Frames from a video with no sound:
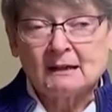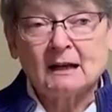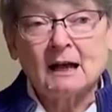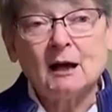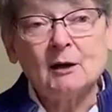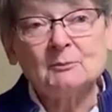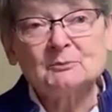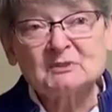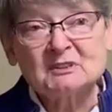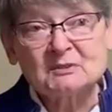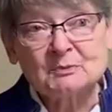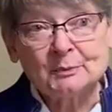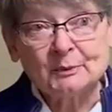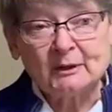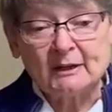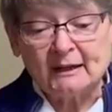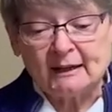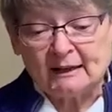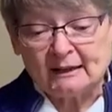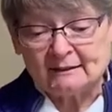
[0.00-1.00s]
Come
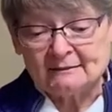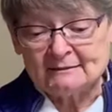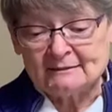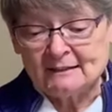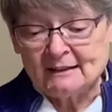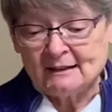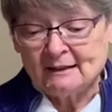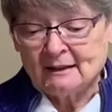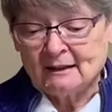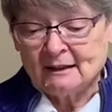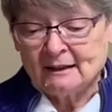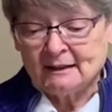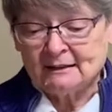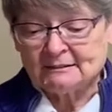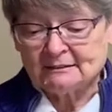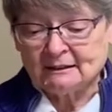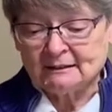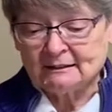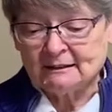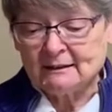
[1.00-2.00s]
spring, it
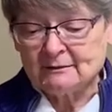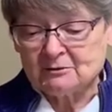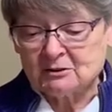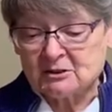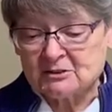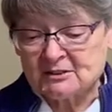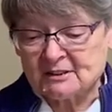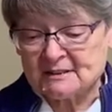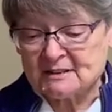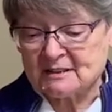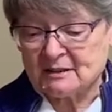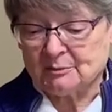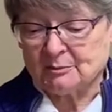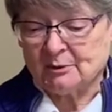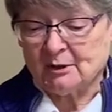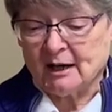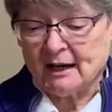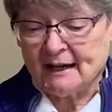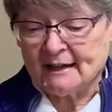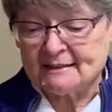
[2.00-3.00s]
delivers a
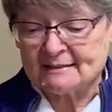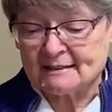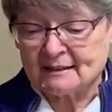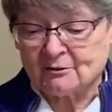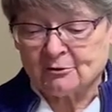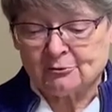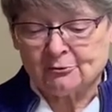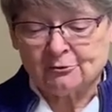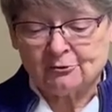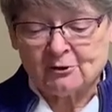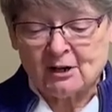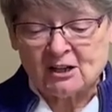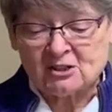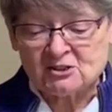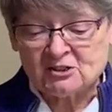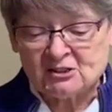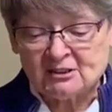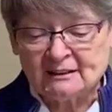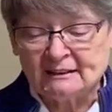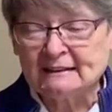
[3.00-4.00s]
surprise of
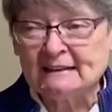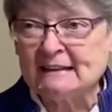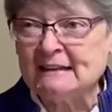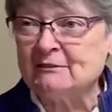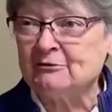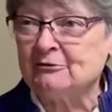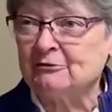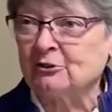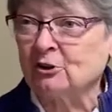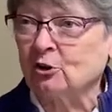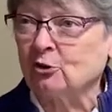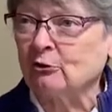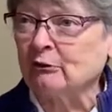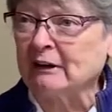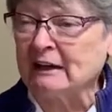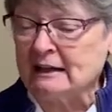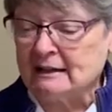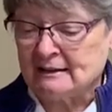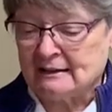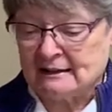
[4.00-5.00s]
fresh leaf
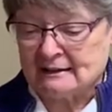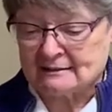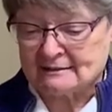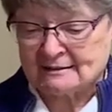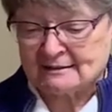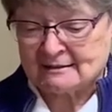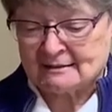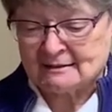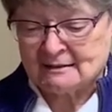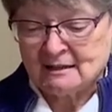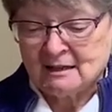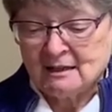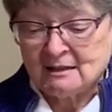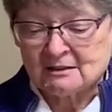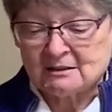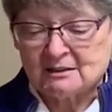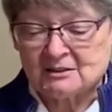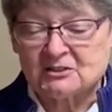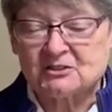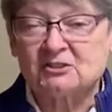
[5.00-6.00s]
greenness
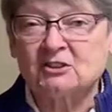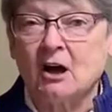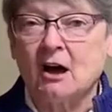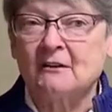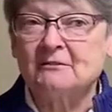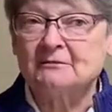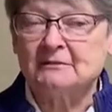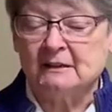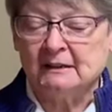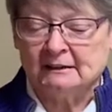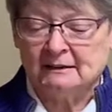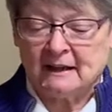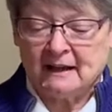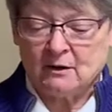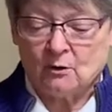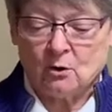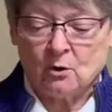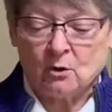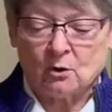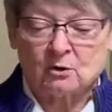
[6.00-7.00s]
to soften
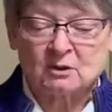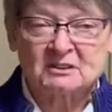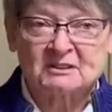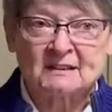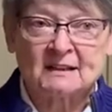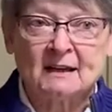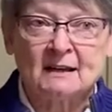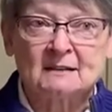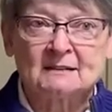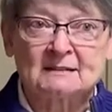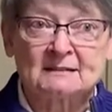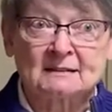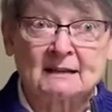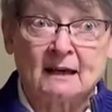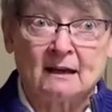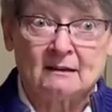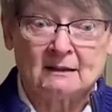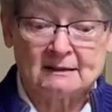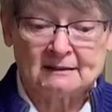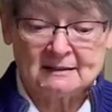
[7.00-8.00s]
the oak's
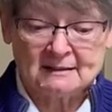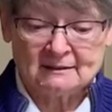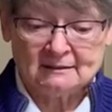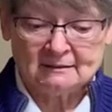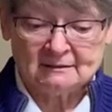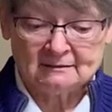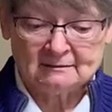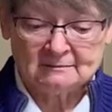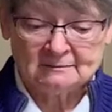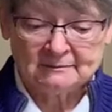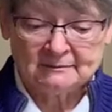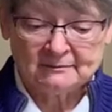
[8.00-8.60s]
skeleton.